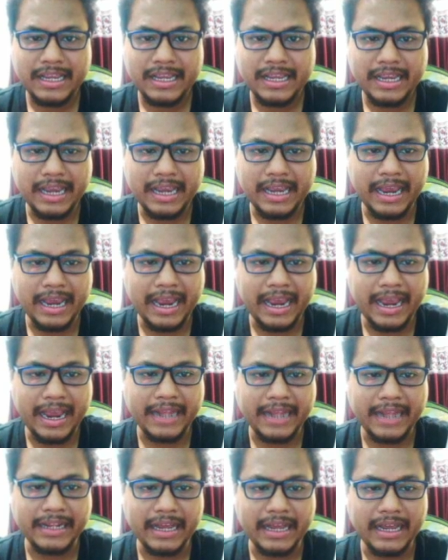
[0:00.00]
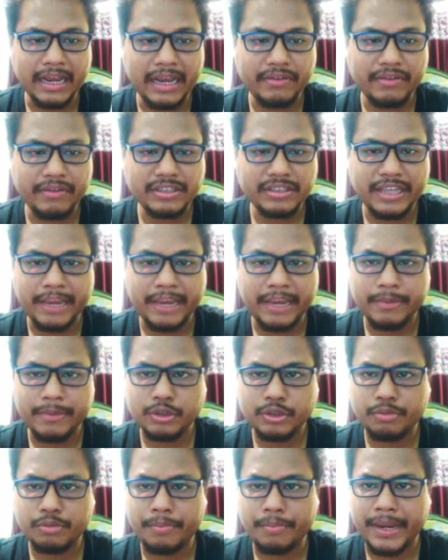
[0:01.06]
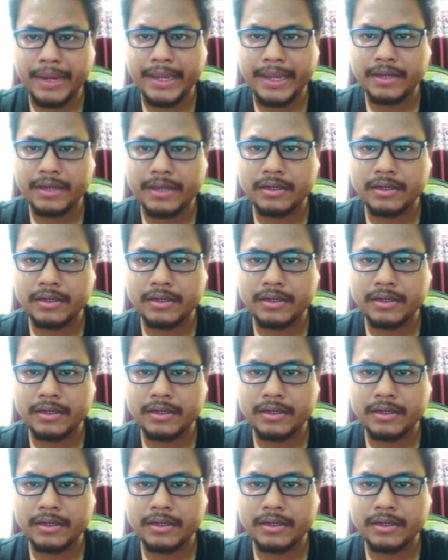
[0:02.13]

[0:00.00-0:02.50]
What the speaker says: and I was able to make